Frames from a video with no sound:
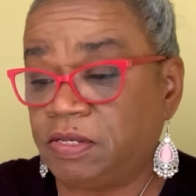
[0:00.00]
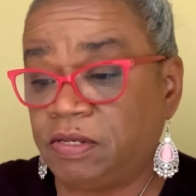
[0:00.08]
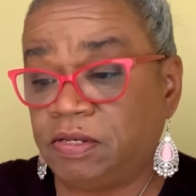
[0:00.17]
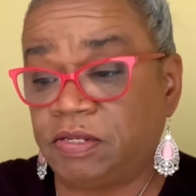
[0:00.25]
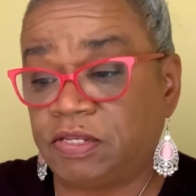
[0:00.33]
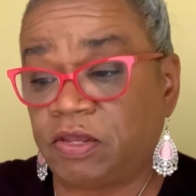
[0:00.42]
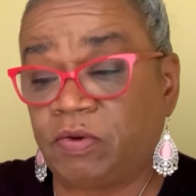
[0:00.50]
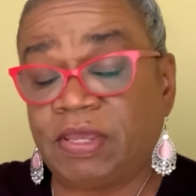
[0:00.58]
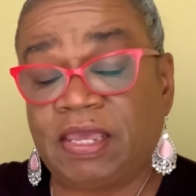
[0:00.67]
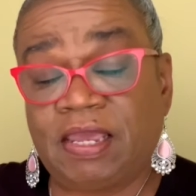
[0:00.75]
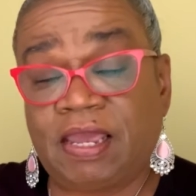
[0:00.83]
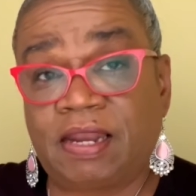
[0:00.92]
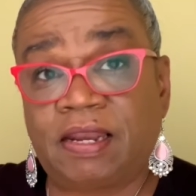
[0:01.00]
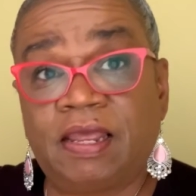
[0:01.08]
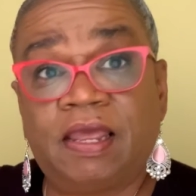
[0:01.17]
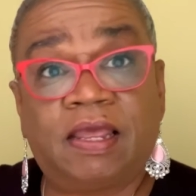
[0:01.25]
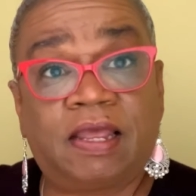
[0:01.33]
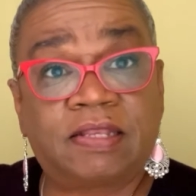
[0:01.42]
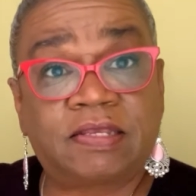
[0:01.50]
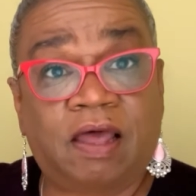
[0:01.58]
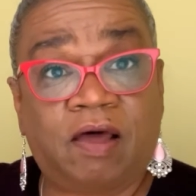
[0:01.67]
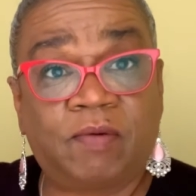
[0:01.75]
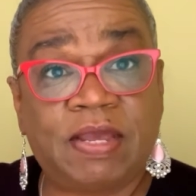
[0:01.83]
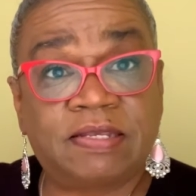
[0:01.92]
So again, it's
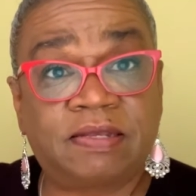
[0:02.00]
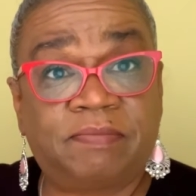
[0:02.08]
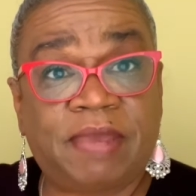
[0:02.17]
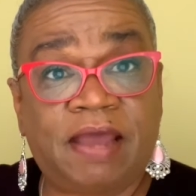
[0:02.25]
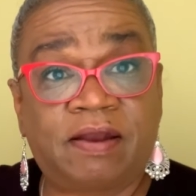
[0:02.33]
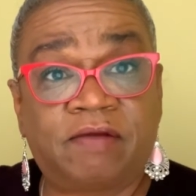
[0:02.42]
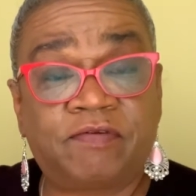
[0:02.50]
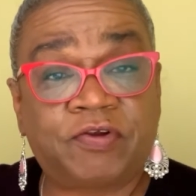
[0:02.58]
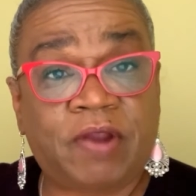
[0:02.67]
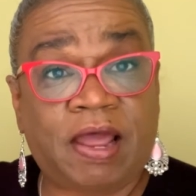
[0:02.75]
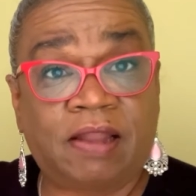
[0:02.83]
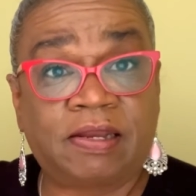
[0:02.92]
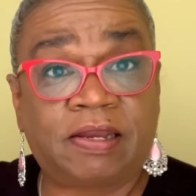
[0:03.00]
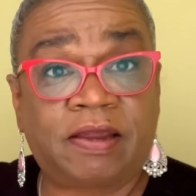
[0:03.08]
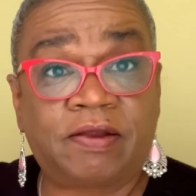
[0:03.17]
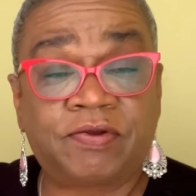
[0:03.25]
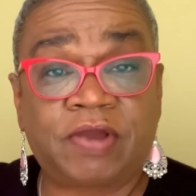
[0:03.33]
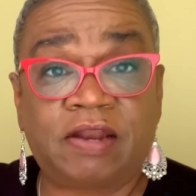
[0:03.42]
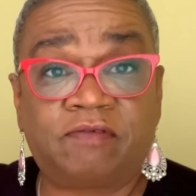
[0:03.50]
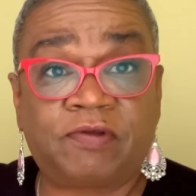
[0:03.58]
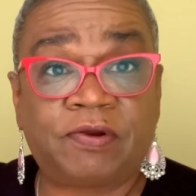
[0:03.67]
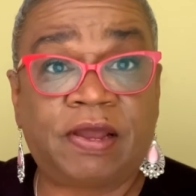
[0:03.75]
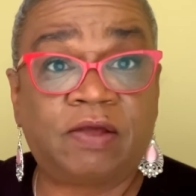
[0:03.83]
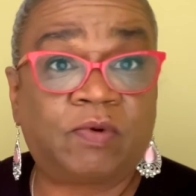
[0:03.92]
always a matter of trial and error, trying to
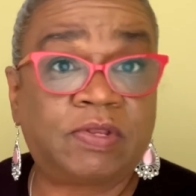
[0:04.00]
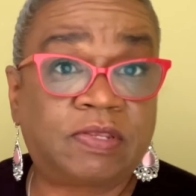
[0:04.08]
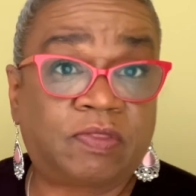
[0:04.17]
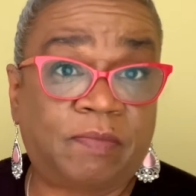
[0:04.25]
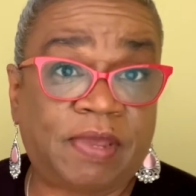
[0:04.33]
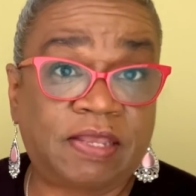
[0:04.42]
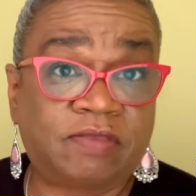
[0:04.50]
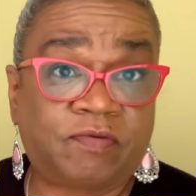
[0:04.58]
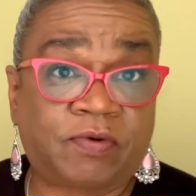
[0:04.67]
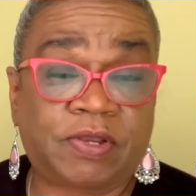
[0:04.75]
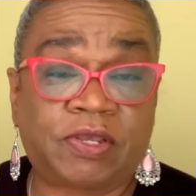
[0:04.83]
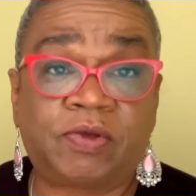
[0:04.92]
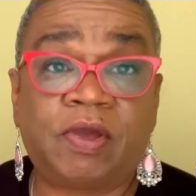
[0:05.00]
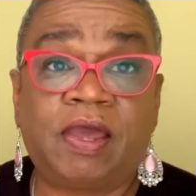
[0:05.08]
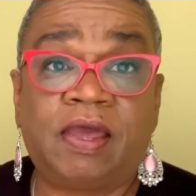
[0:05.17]
figure out what's the best for you.